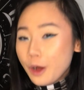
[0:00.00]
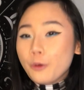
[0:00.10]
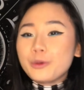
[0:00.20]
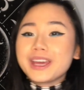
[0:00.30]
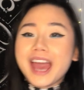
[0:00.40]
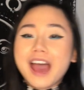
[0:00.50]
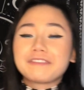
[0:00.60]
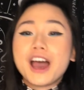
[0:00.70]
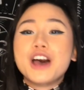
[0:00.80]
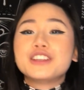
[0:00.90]
We have
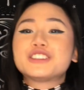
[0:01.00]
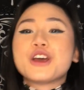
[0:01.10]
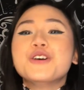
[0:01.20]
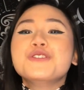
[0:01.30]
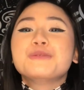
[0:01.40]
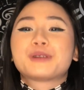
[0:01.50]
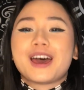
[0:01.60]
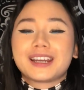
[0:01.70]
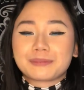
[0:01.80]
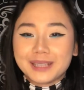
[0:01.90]
two
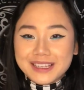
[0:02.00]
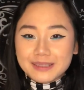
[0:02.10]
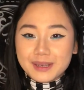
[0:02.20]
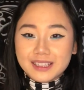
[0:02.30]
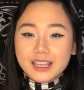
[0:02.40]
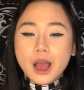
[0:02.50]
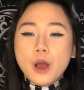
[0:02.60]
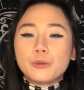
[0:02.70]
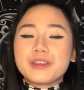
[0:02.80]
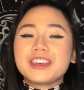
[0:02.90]
product placements
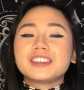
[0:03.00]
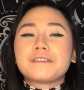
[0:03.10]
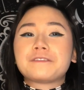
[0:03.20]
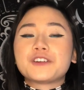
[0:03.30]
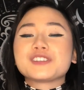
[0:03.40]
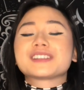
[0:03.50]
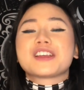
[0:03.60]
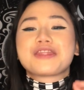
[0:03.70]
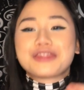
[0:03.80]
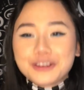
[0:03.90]
within the first
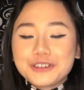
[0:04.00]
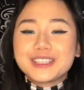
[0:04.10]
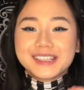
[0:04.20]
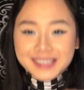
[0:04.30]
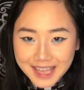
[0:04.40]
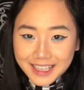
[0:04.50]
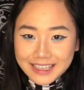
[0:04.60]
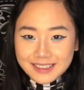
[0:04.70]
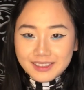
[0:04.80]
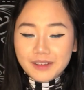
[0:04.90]
30
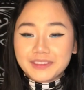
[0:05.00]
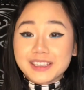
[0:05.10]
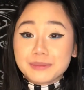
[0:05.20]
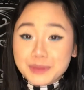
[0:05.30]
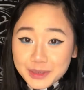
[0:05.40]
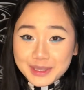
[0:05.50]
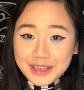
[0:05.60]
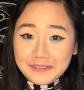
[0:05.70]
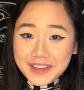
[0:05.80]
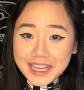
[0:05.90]
seconds of this
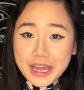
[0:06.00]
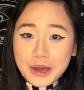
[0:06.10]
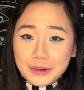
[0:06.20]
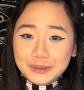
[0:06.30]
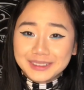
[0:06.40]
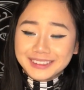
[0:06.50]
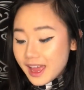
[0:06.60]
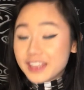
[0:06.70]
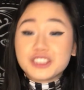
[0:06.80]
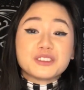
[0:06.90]
music video.
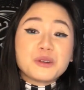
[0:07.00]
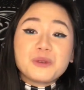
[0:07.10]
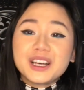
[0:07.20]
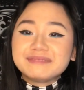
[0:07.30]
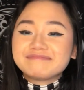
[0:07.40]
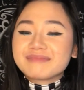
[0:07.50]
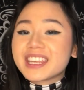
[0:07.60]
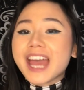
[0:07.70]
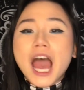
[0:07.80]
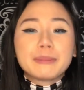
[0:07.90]
And you know what?
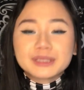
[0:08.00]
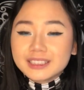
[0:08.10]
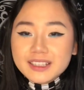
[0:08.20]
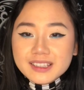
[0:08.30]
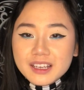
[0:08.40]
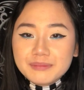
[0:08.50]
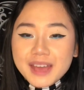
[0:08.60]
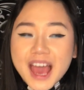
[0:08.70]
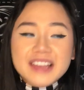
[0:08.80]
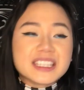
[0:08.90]
Capitalism
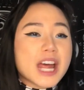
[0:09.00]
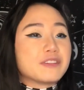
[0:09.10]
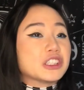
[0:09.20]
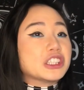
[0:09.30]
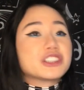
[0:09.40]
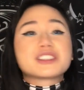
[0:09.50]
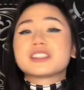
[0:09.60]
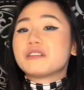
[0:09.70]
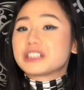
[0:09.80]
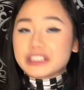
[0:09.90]
has never looked
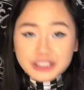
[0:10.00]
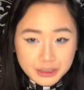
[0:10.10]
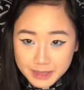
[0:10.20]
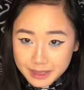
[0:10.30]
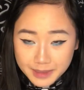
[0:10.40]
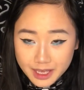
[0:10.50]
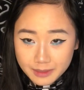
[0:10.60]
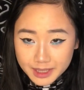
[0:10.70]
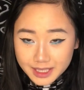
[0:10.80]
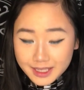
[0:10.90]
so good to me,
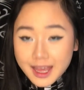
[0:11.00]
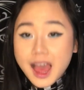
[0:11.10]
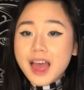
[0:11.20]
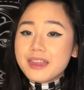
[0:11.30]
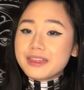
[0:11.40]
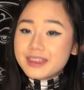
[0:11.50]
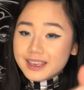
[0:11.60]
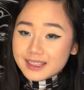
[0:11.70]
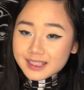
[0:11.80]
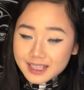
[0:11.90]
baby.
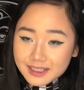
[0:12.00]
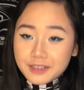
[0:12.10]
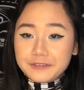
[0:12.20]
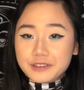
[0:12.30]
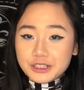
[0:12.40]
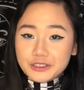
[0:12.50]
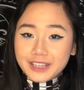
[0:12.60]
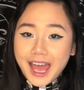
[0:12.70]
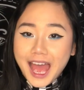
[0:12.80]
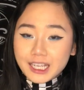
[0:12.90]
This is the future
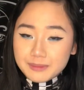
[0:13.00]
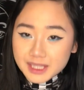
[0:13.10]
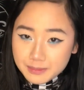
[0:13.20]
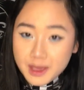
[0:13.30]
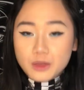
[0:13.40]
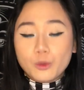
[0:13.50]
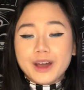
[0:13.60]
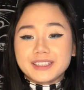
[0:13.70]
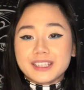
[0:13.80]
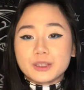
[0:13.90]
that Adam Smith
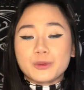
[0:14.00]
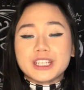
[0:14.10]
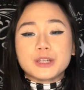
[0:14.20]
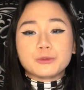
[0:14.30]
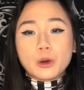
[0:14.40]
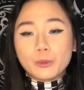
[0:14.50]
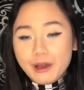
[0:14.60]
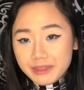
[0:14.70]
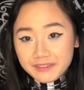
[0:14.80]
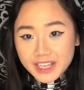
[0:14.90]
wanted when he wrote
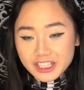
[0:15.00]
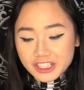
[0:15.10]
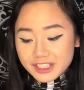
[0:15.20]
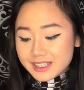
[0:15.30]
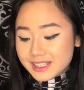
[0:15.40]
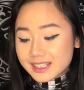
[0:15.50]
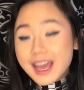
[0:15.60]
Wealth of Nations.